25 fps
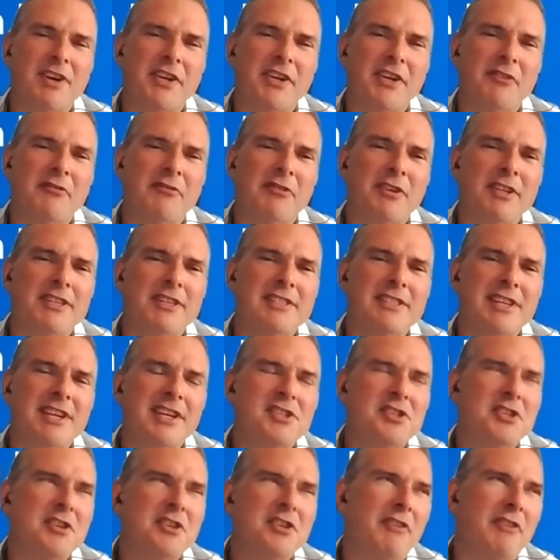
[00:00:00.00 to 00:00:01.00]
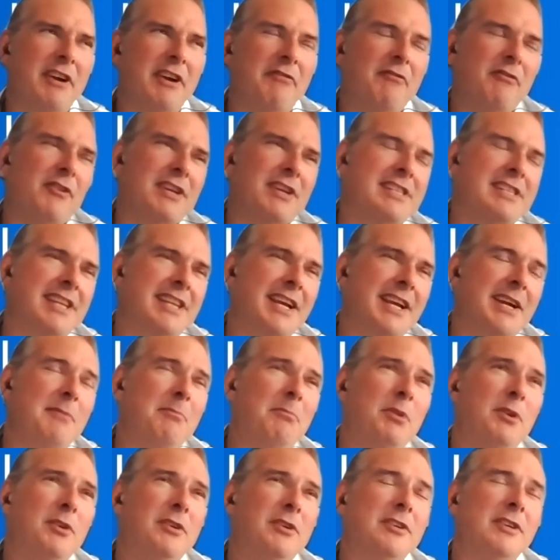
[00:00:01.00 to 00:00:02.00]
right. Your realization rate, for
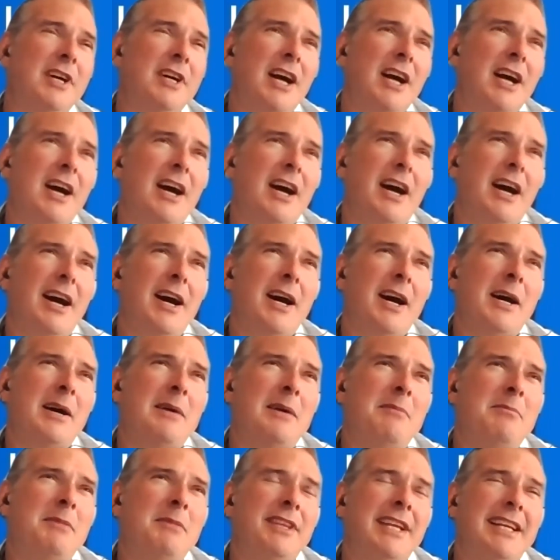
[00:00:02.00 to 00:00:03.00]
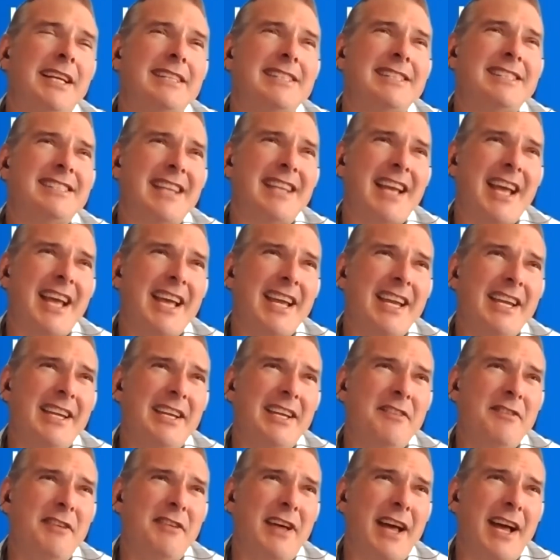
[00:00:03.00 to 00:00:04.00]
example, let's
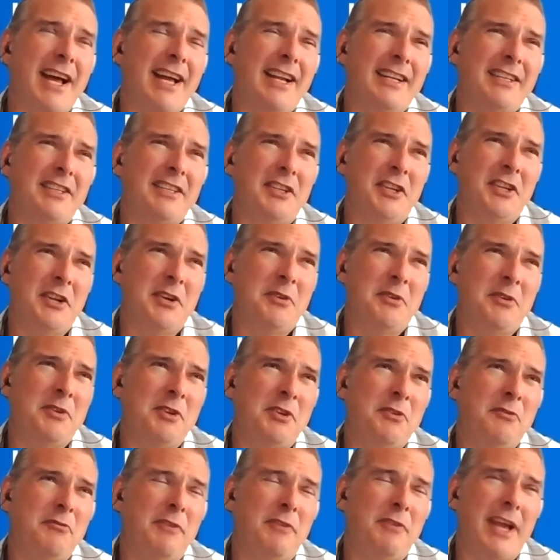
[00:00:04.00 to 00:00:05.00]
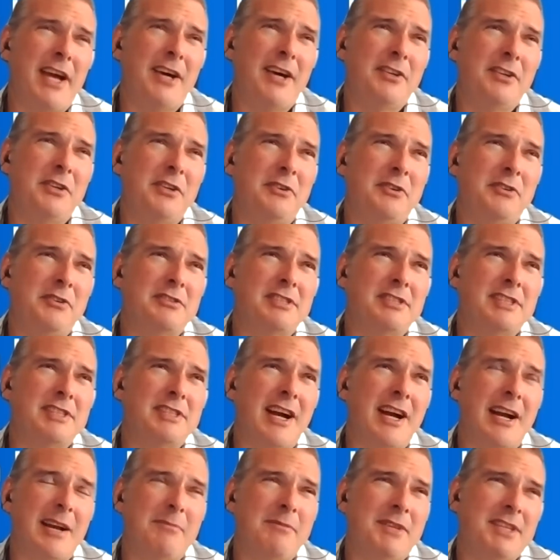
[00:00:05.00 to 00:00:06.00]
say that, you value your
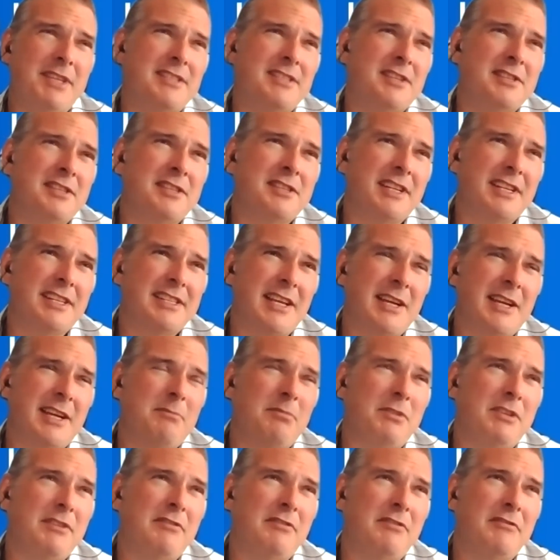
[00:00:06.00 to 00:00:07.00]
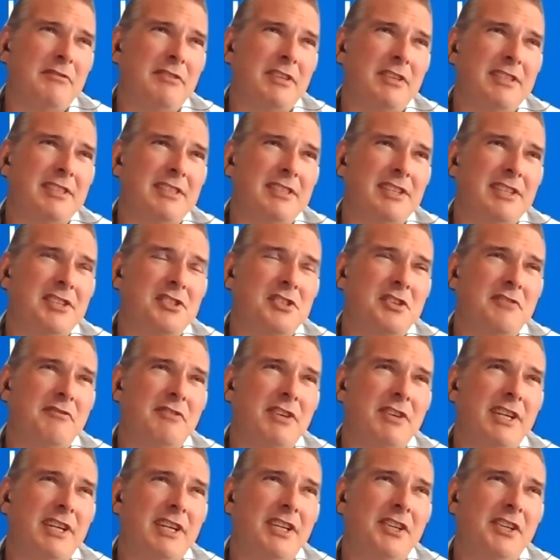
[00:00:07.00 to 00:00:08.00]
time. This is an example of a realization
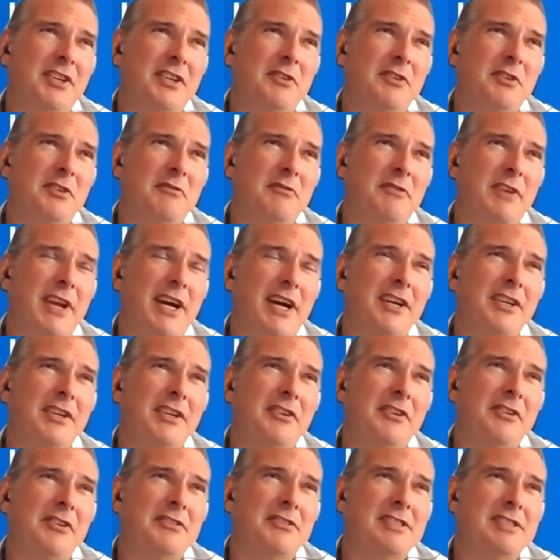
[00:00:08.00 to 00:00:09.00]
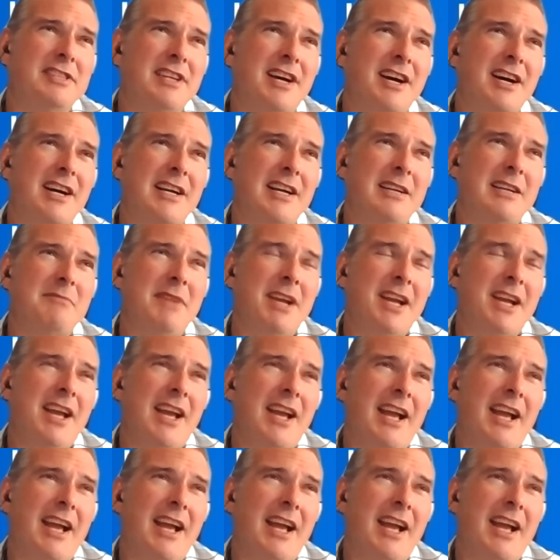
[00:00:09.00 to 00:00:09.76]
rate. You value your time